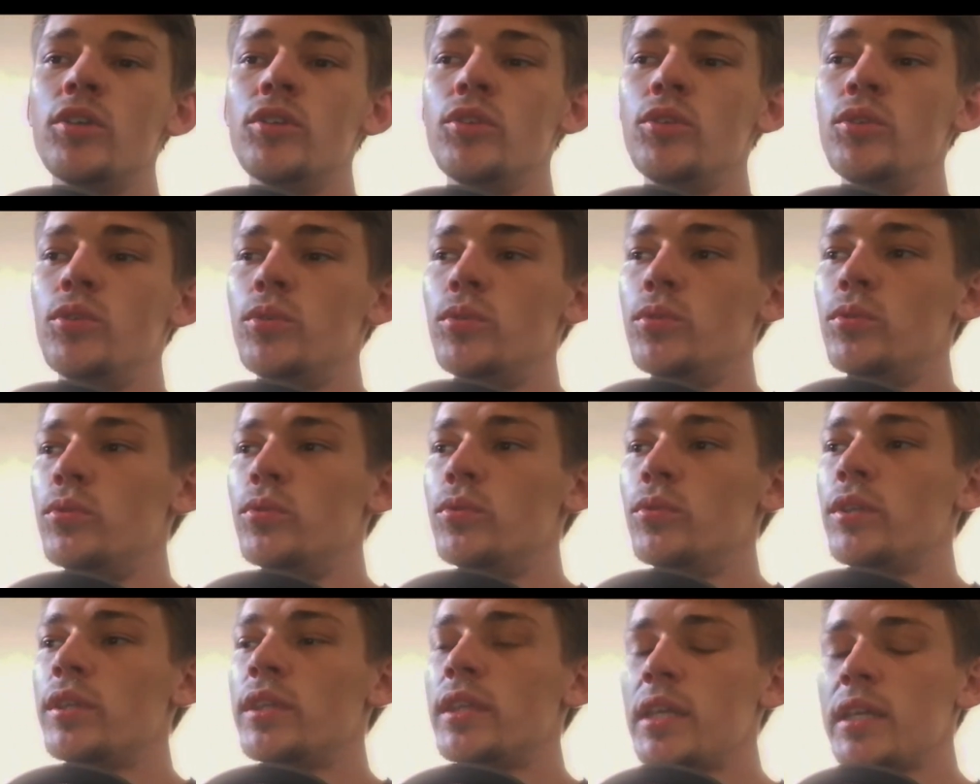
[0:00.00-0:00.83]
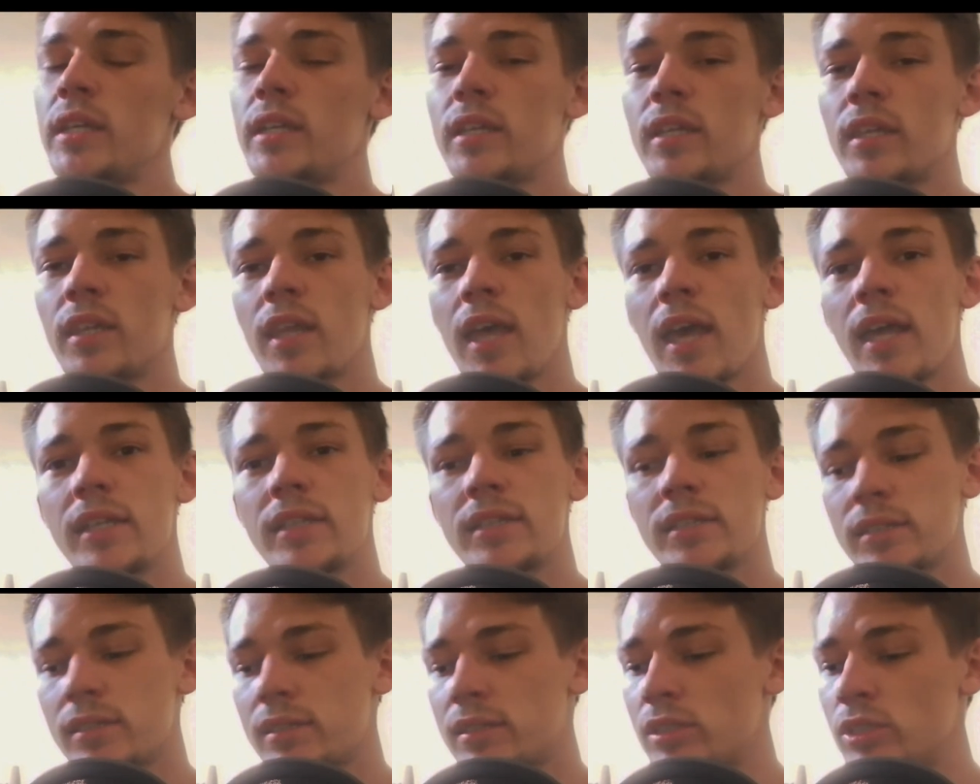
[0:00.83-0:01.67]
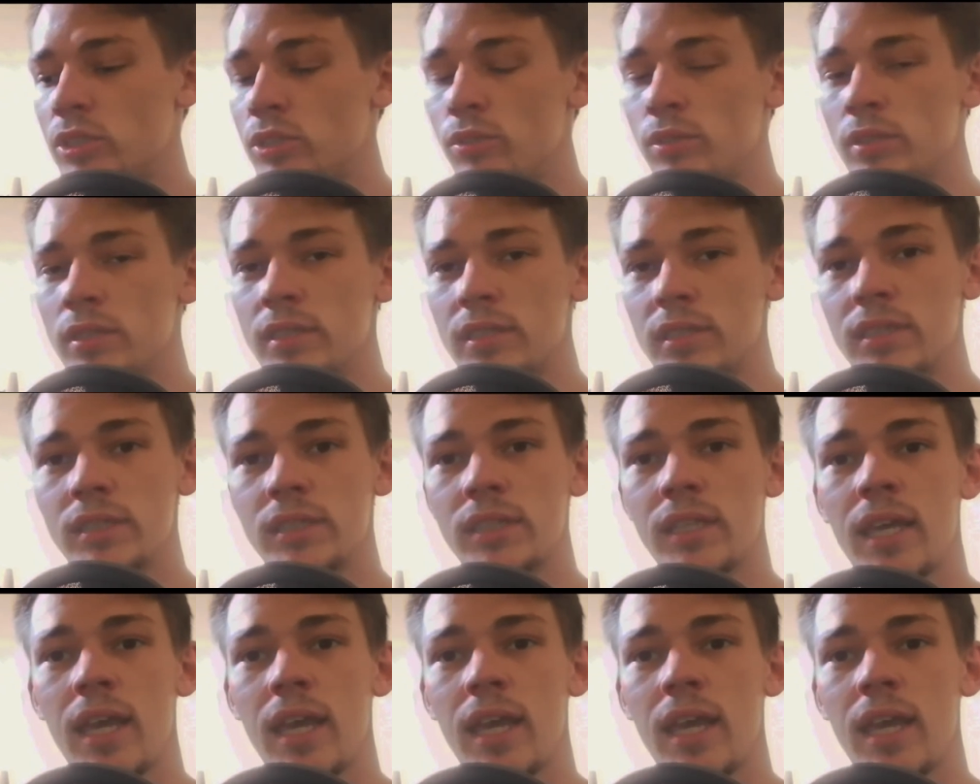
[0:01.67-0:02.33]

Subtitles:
you think that unit